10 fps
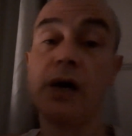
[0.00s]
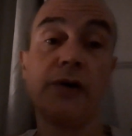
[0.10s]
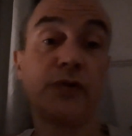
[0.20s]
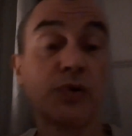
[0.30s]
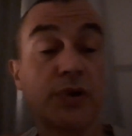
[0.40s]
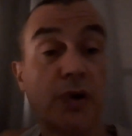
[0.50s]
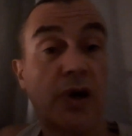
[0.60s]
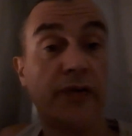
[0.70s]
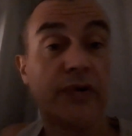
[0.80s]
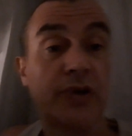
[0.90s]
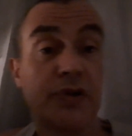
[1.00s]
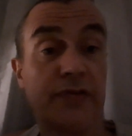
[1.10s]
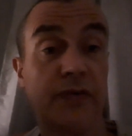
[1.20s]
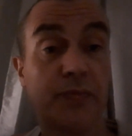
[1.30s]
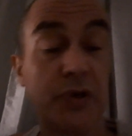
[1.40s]
I've also got
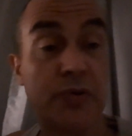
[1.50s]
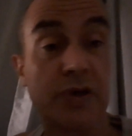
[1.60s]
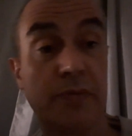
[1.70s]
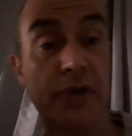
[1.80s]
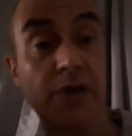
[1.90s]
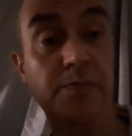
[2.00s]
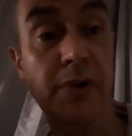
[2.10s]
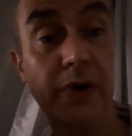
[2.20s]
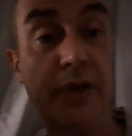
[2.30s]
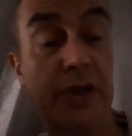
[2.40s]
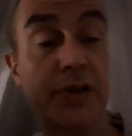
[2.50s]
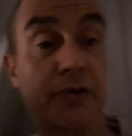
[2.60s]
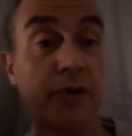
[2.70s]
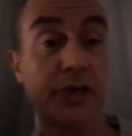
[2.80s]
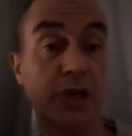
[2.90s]
evidence of abuse committed by the
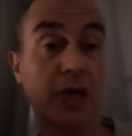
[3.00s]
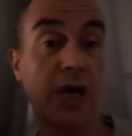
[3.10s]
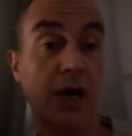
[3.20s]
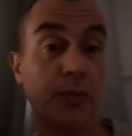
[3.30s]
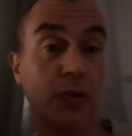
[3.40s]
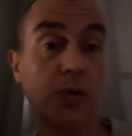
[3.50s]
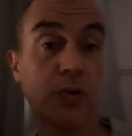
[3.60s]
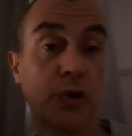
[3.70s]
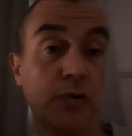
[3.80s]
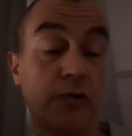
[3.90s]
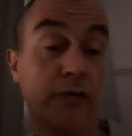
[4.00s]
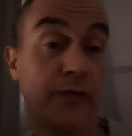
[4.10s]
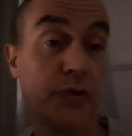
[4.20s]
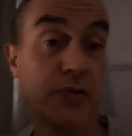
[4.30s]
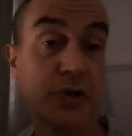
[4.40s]
Integrated Care Board, who are
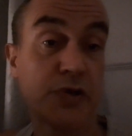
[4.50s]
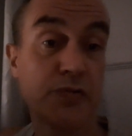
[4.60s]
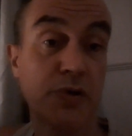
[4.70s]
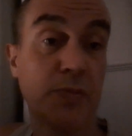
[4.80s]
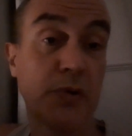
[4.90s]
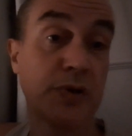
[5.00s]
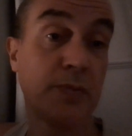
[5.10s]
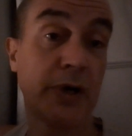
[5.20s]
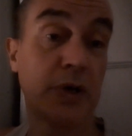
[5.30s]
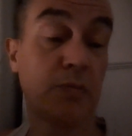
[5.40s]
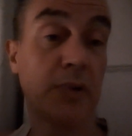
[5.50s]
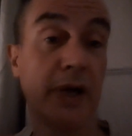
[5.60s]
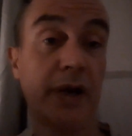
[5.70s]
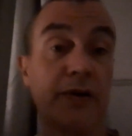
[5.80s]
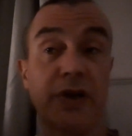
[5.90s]
refusing to respond to my
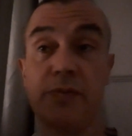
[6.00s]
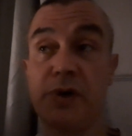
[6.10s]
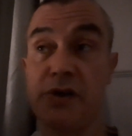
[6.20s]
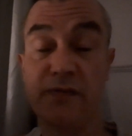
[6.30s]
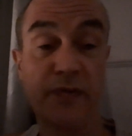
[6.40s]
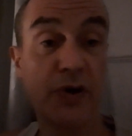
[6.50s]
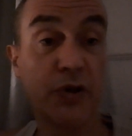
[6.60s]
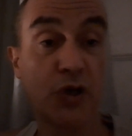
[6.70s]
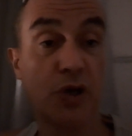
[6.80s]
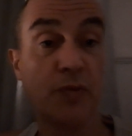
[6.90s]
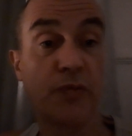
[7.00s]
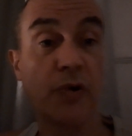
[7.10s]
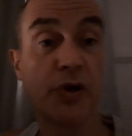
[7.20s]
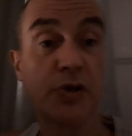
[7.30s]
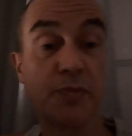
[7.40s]
complaint and committing further human
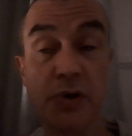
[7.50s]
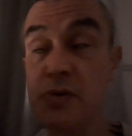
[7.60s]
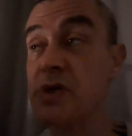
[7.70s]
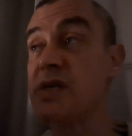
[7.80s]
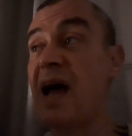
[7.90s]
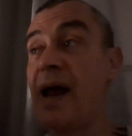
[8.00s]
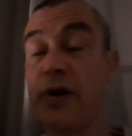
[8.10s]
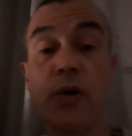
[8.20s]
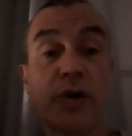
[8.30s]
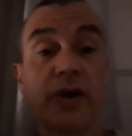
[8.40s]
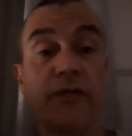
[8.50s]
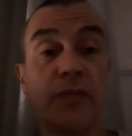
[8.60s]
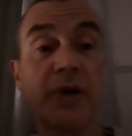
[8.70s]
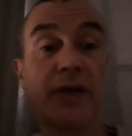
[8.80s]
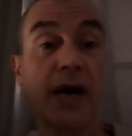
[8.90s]
rights abuses and not
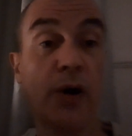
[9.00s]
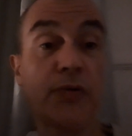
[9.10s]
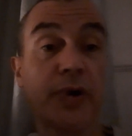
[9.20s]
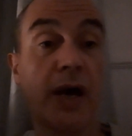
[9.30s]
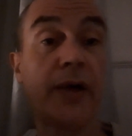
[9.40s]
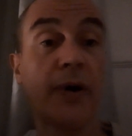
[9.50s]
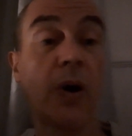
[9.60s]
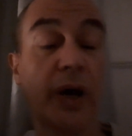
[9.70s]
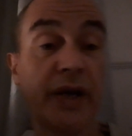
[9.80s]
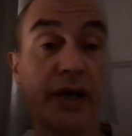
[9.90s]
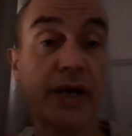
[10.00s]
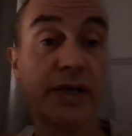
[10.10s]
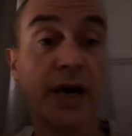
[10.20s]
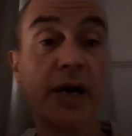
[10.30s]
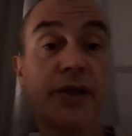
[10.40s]
giving me the health care that I
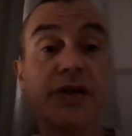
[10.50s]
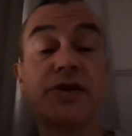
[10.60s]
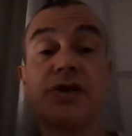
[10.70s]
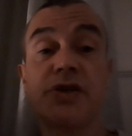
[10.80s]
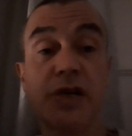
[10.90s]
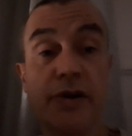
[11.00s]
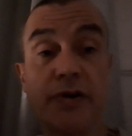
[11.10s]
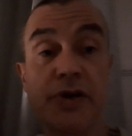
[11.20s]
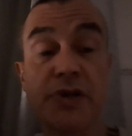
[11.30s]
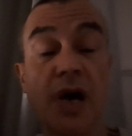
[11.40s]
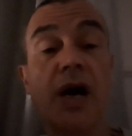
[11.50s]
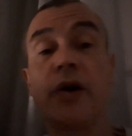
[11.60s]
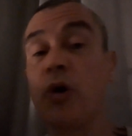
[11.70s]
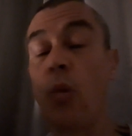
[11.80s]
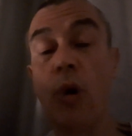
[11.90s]
need. This is serious,
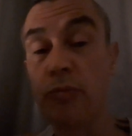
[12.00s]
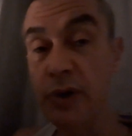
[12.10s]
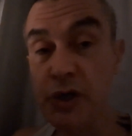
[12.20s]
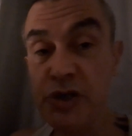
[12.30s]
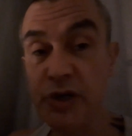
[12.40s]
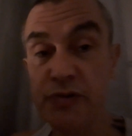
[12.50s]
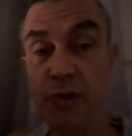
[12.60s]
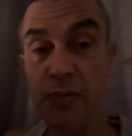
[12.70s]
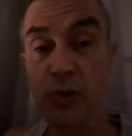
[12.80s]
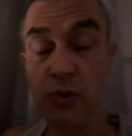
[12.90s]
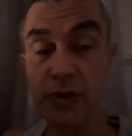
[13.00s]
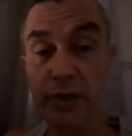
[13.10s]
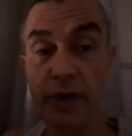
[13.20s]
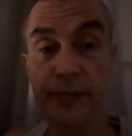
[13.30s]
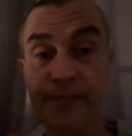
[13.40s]
and not one person is
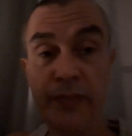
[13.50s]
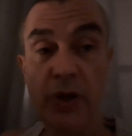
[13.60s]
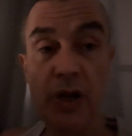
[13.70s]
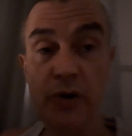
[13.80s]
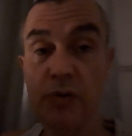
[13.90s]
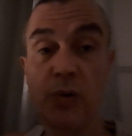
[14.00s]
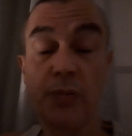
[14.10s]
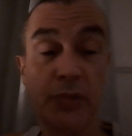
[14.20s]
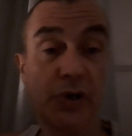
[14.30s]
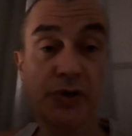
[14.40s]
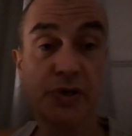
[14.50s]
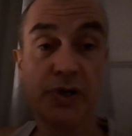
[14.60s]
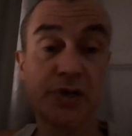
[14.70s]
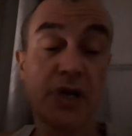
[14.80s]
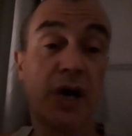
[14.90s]
reporting it. Not one
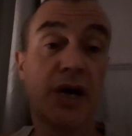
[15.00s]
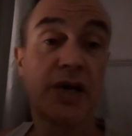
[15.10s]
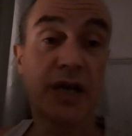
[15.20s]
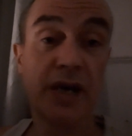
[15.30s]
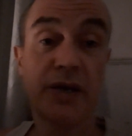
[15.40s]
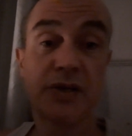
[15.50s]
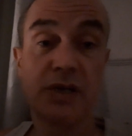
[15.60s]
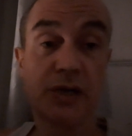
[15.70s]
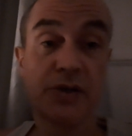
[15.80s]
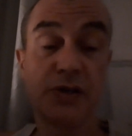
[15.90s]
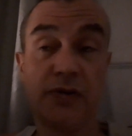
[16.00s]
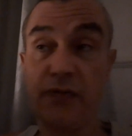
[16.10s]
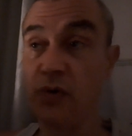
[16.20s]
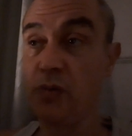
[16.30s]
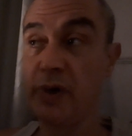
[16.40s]
person is getting a solicitor
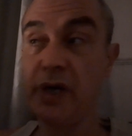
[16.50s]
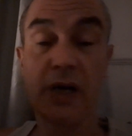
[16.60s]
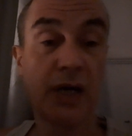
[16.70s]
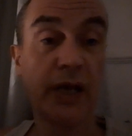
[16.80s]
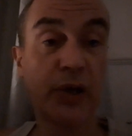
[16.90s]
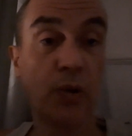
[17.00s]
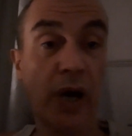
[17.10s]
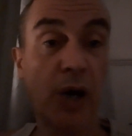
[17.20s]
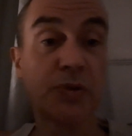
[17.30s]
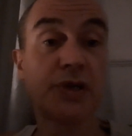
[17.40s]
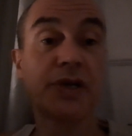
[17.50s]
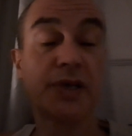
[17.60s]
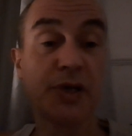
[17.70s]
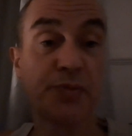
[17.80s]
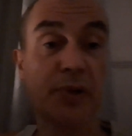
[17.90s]
for me and legal help to
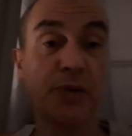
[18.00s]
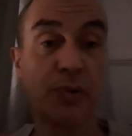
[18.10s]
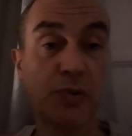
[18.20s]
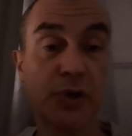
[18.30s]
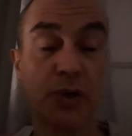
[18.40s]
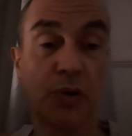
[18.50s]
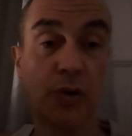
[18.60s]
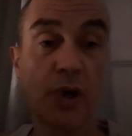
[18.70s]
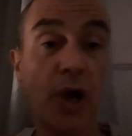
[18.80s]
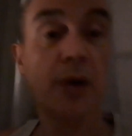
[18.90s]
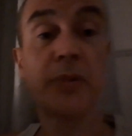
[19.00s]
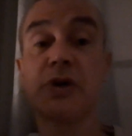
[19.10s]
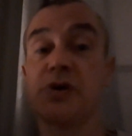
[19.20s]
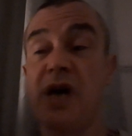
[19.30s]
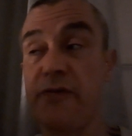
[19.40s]
take these people to court,
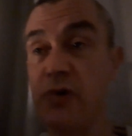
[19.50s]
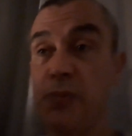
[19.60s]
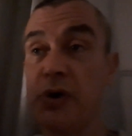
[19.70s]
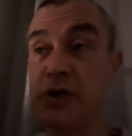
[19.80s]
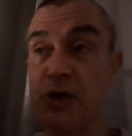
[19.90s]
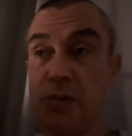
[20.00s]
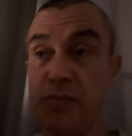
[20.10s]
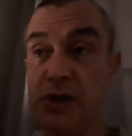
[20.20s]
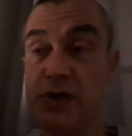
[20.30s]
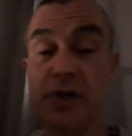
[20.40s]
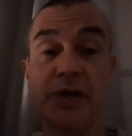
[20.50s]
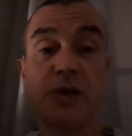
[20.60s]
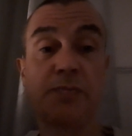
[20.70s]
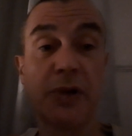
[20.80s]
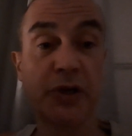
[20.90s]
because everybody's complicit in
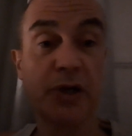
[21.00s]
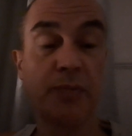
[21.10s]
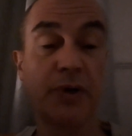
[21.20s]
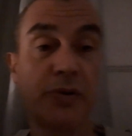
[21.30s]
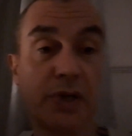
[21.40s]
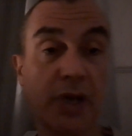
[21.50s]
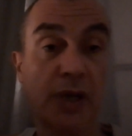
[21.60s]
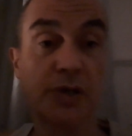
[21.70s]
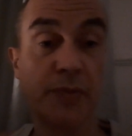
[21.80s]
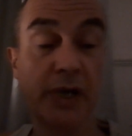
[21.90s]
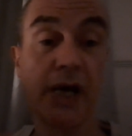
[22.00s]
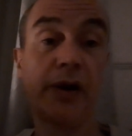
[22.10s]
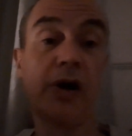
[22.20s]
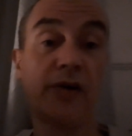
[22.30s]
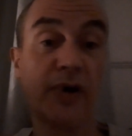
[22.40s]
this bloody abuse against me,
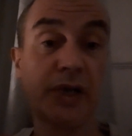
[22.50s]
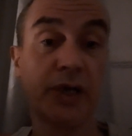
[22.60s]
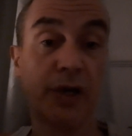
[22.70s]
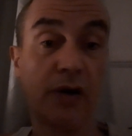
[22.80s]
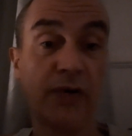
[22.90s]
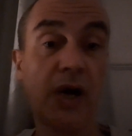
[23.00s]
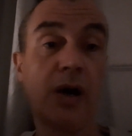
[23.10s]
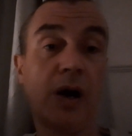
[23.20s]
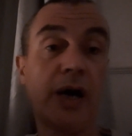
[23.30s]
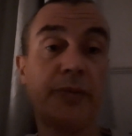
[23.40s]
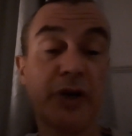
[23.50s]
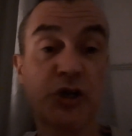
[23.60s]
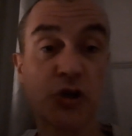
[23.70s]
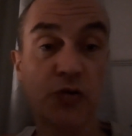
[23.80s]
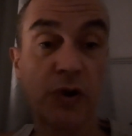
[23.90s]
and I have had enough. I am
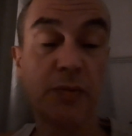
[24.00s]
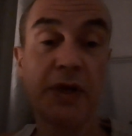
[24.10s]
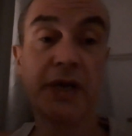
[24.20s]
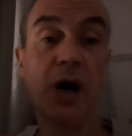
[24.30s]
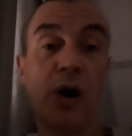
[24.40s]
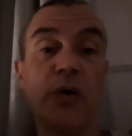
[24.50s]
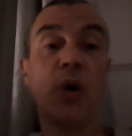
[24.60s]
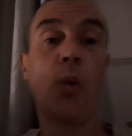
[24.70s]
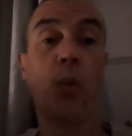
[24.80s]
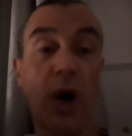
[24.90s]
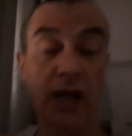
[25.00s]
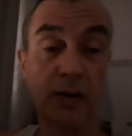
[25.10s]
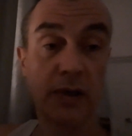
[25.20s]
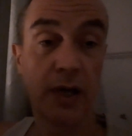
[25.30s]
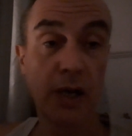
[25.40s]
extremely
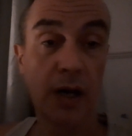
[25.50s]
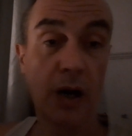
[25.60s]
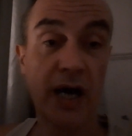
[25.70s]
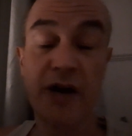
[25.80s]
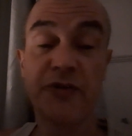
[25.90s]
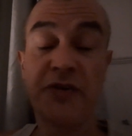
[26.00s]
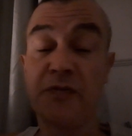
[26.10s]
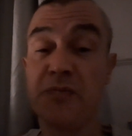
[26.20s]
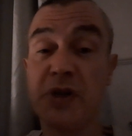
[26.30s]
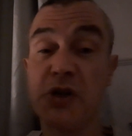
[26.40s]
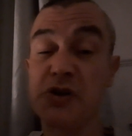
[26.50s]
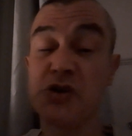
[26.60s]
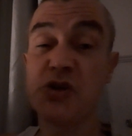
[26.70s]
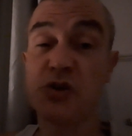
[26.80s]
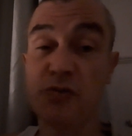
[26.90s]
unwell. I haven't even begun
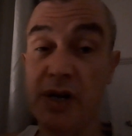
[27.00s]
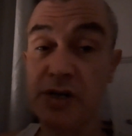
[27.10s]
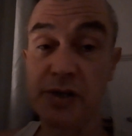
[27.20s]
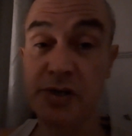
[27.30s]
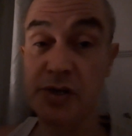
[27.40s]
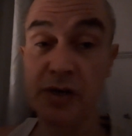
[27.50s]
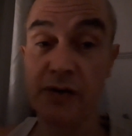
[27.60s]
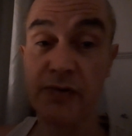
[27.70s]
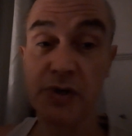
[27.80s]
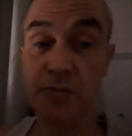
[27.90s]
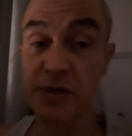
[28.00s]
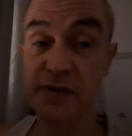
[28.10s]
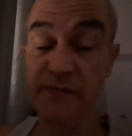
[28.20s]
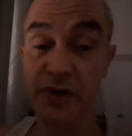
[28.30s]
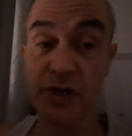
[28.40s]
to scratch the surface with
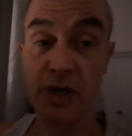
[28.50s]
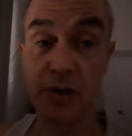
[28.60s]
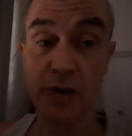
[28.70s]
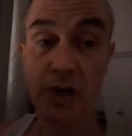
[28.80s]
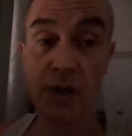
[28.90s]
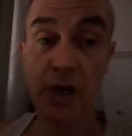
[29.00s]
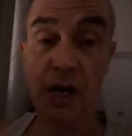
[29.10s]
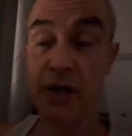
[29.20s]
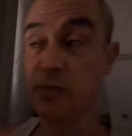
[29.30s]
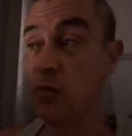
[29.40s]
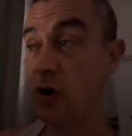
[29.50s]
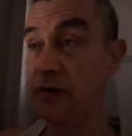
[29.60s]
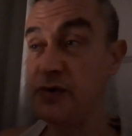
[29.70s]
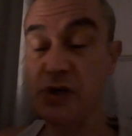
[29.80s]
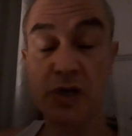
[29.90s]
this video and what
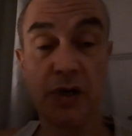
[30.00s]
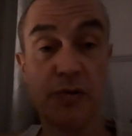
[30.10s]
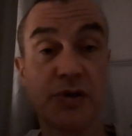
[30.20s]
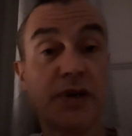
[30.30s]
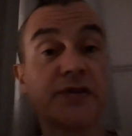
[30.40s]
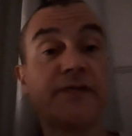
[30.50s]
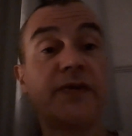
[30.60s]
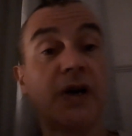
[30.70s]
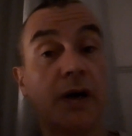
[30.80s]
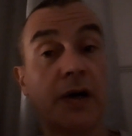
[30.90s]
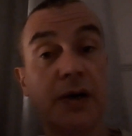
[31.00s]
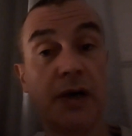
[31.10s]
I've disclosed thus far.